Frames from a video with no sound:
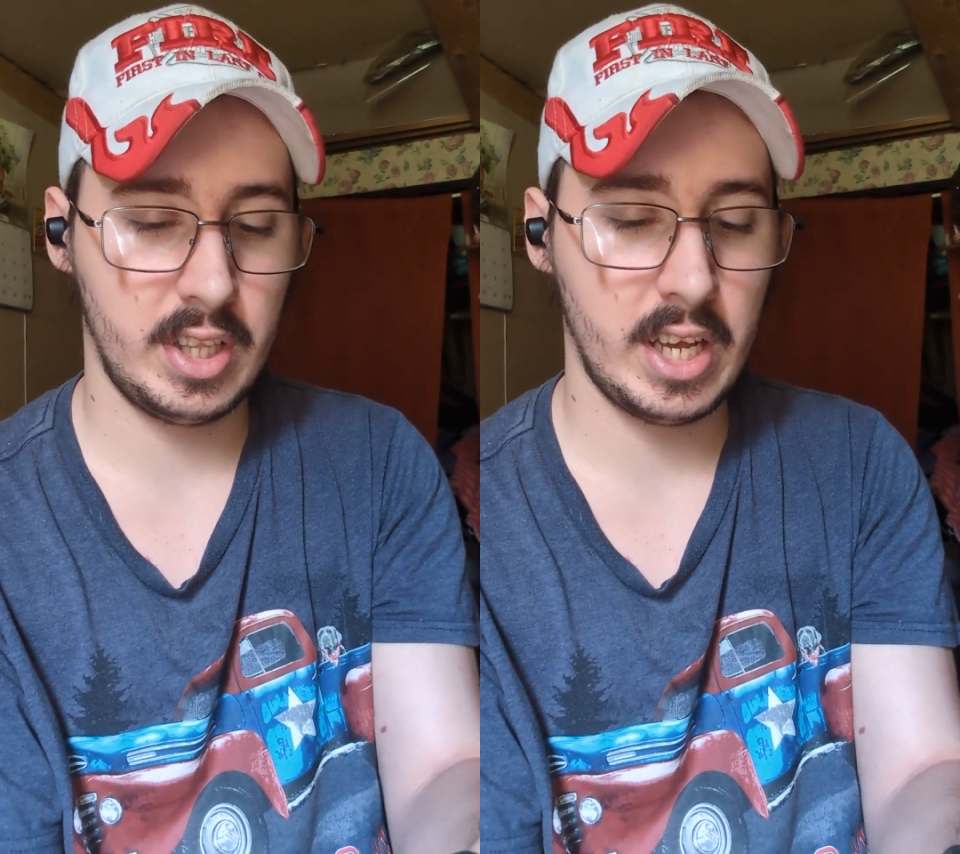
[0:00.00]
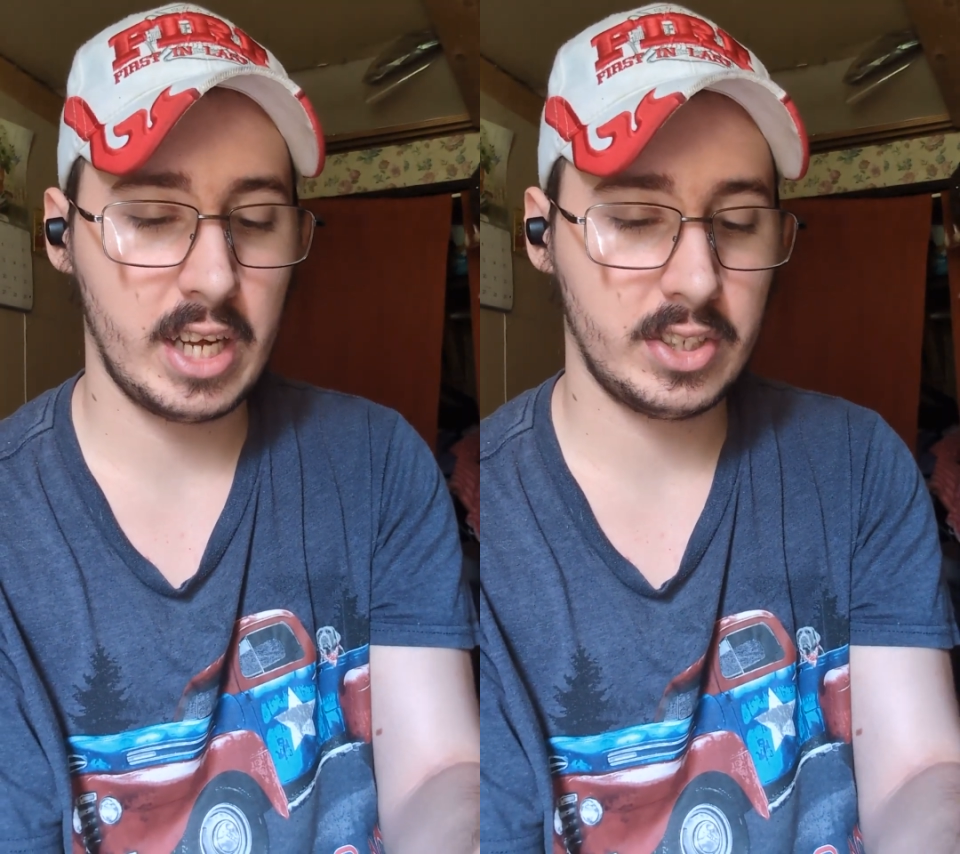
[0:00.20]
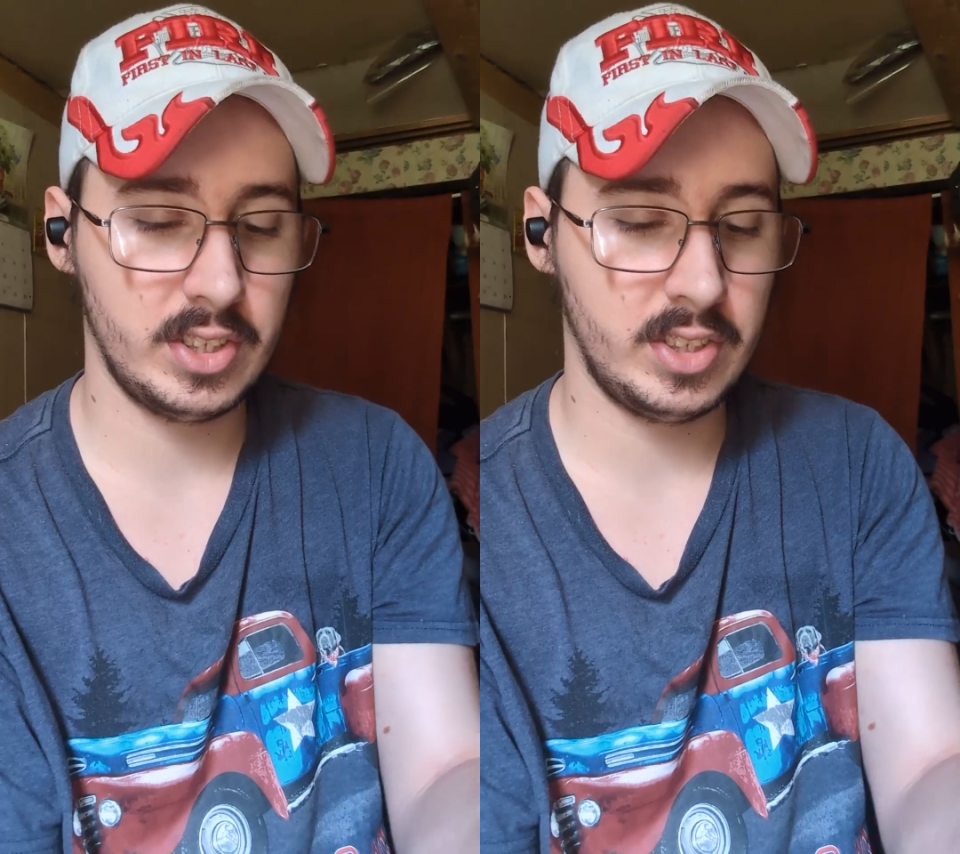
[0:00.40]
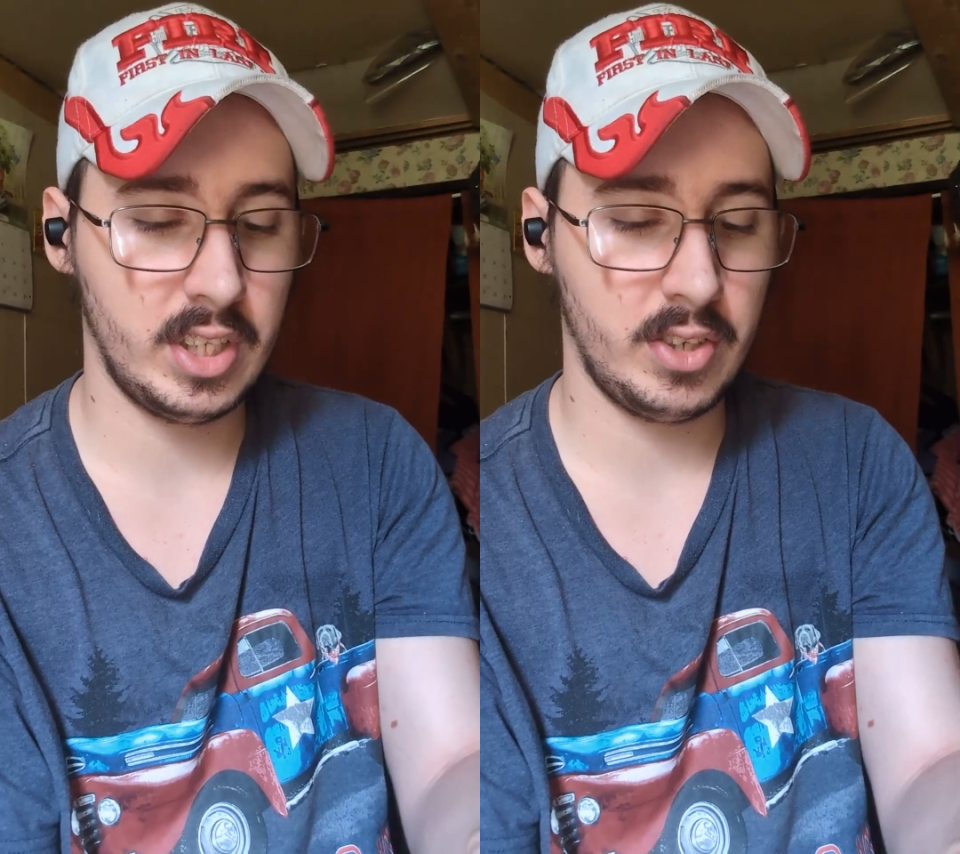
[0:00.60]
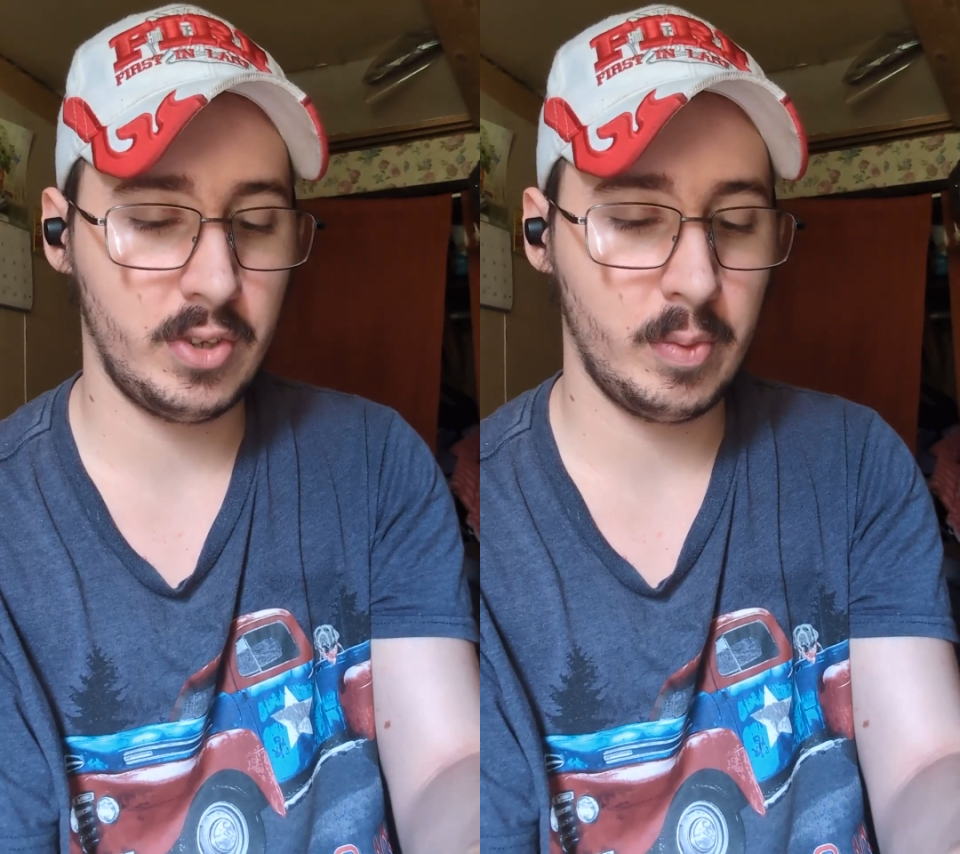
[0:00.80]
They actually
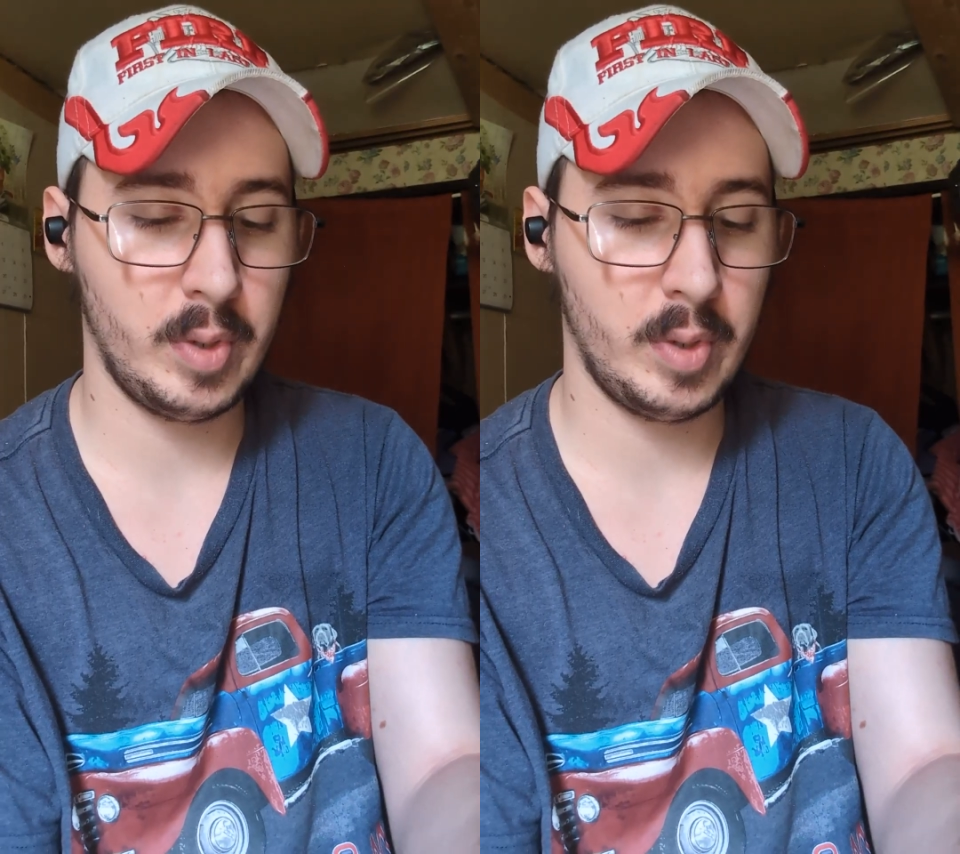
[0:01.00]
sent it to